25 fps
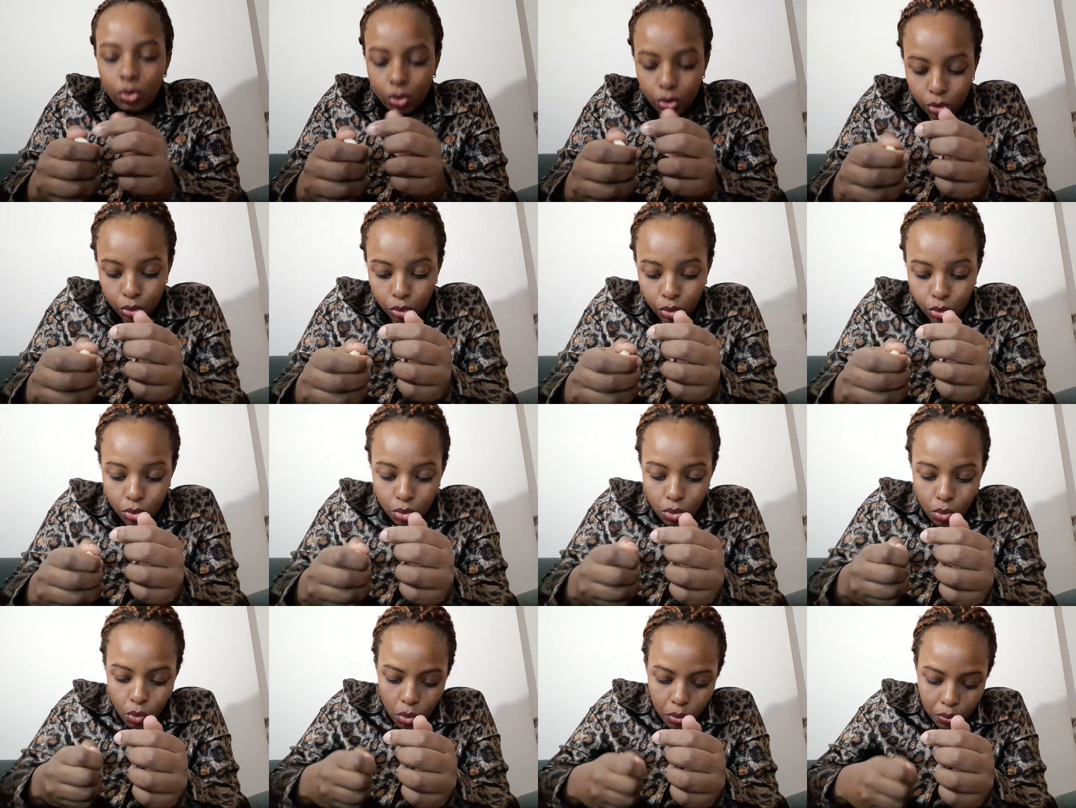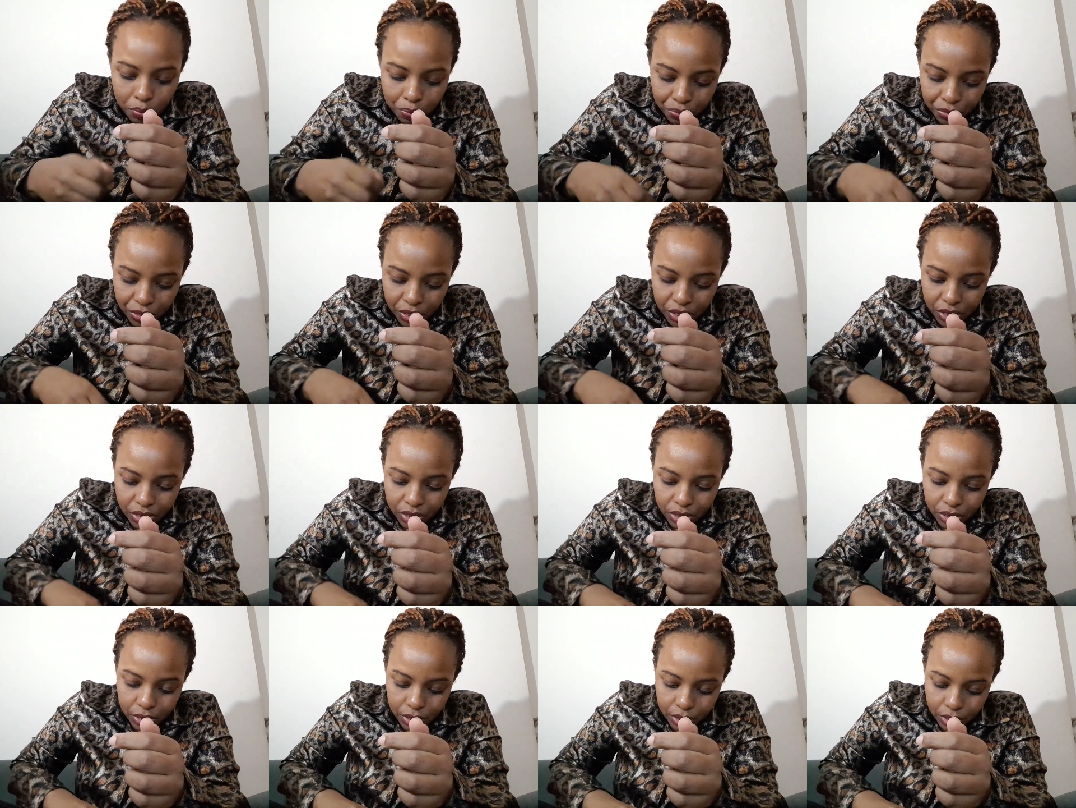do
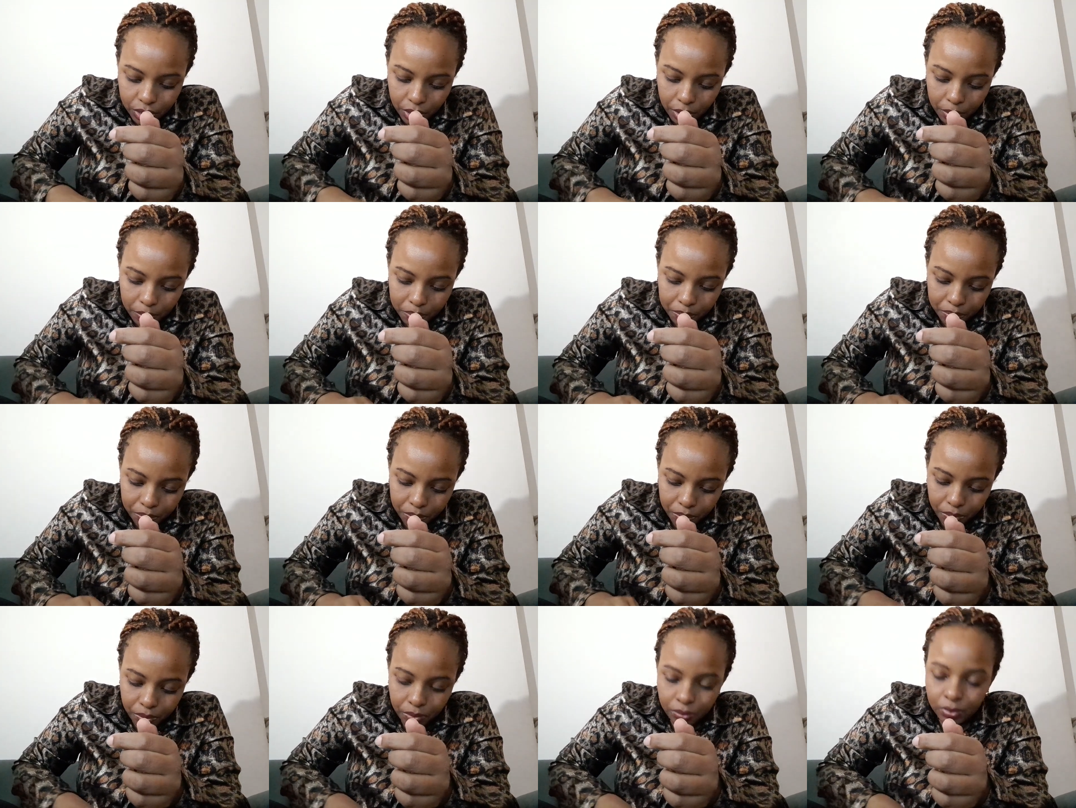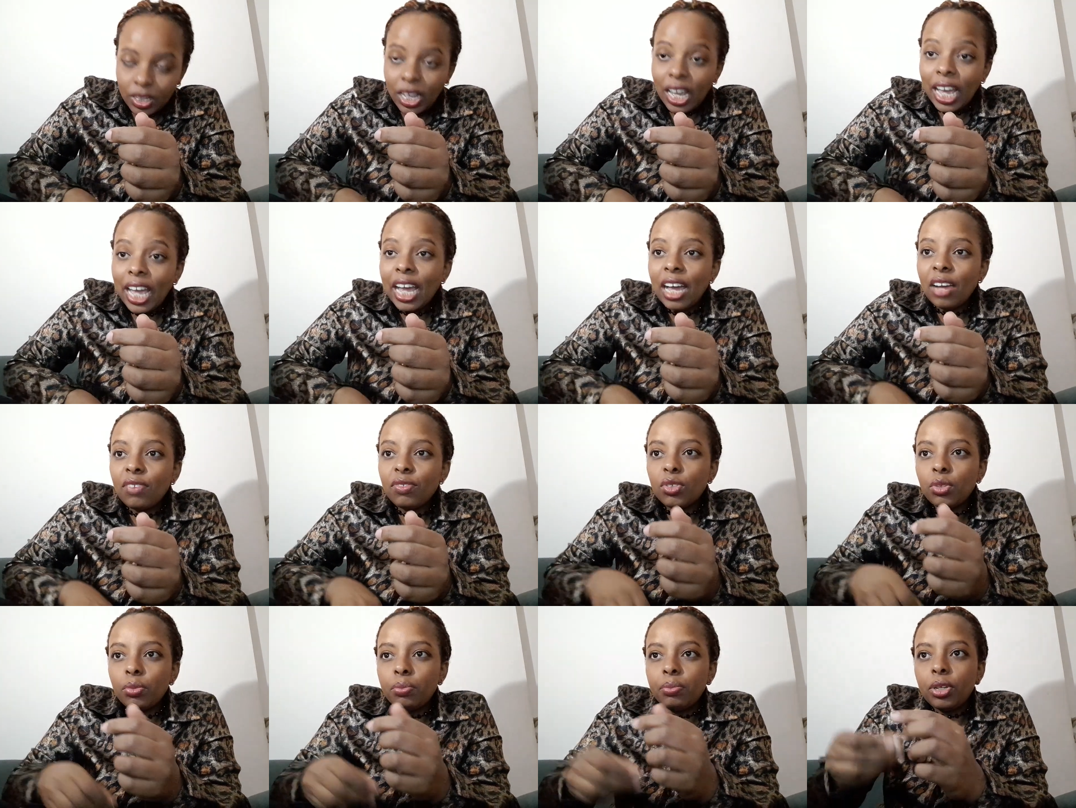is I
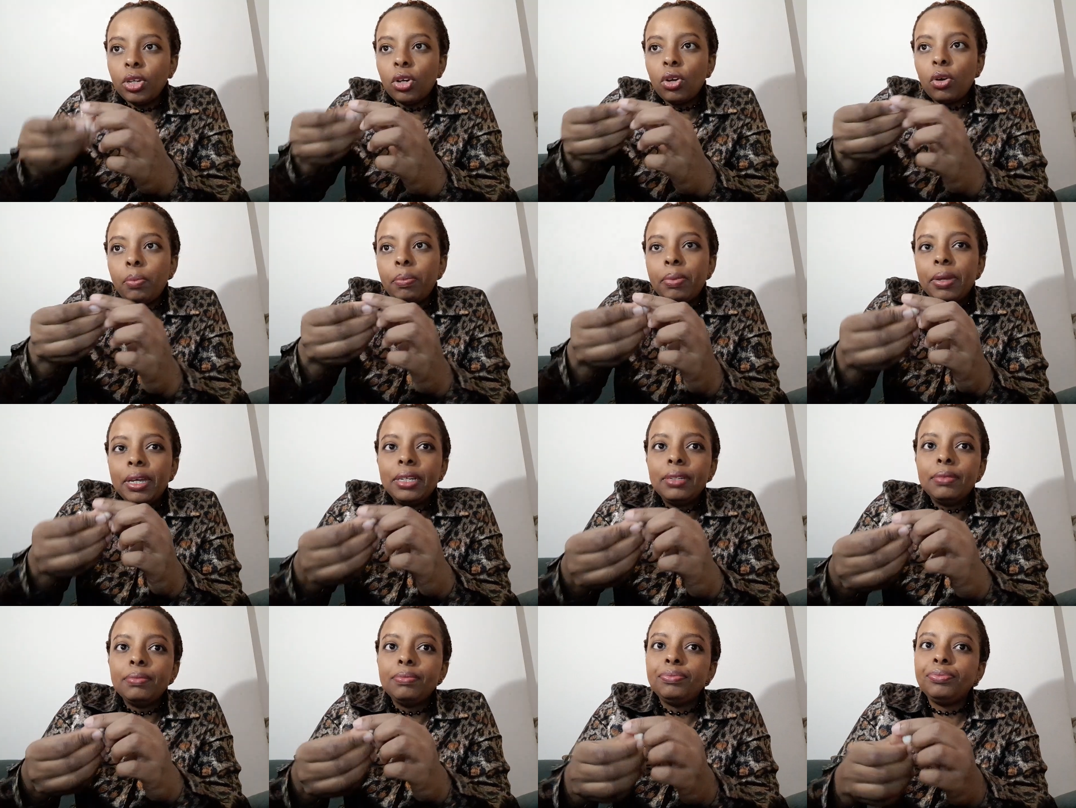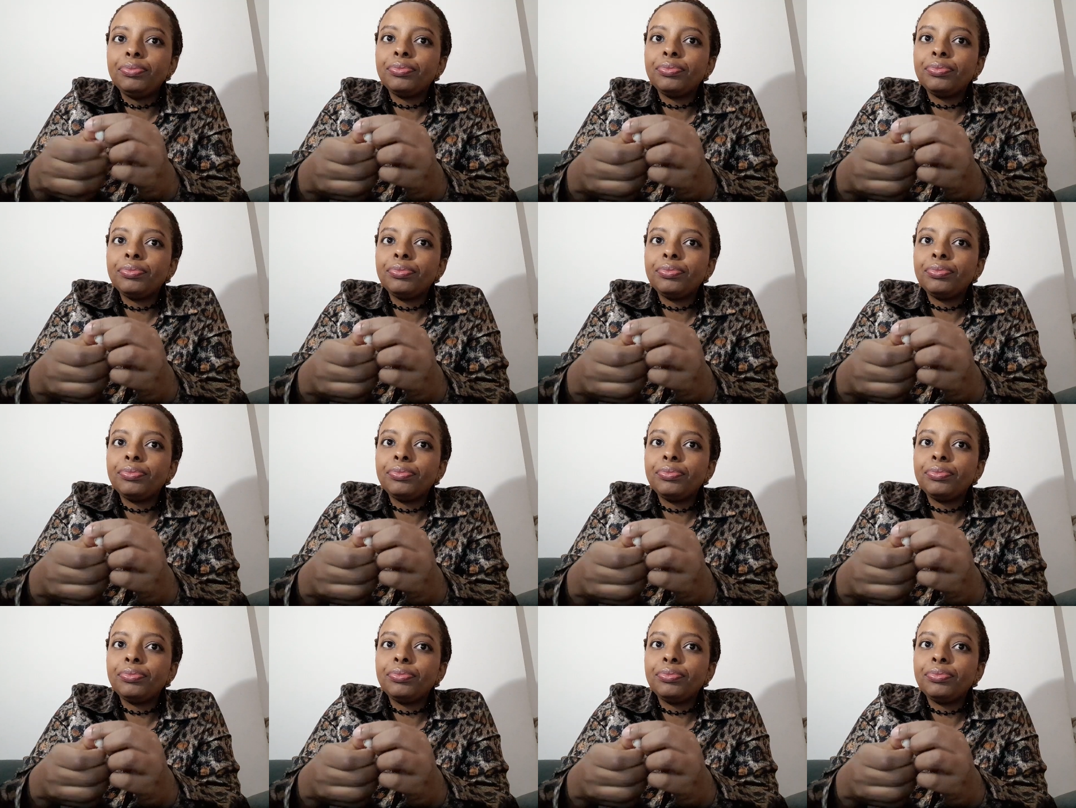have to be open